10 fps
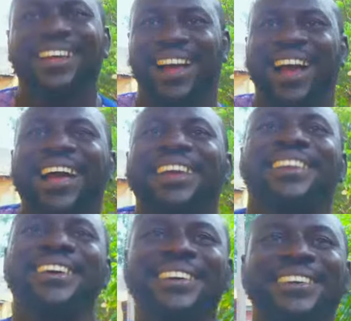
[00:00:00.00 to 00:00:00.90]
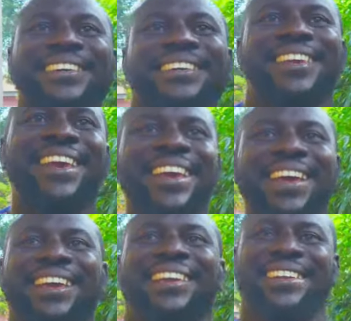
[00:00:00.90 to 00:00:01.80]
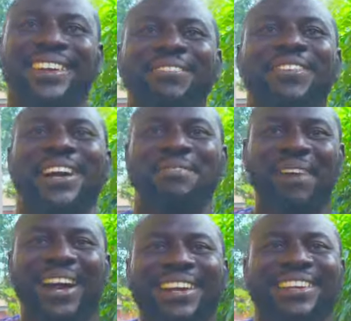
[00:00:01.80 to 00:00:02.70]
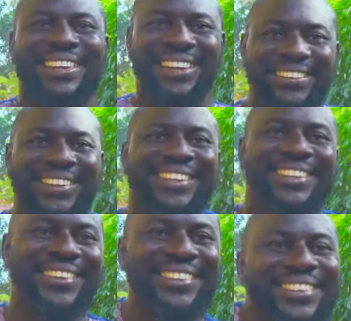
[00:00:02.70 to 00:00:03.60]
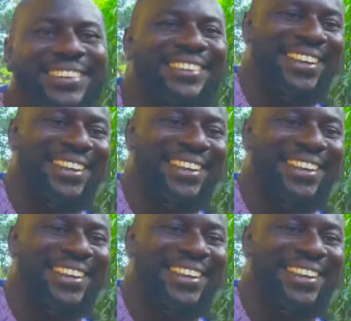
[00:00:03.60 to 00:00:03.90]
I don't care if I marry a widow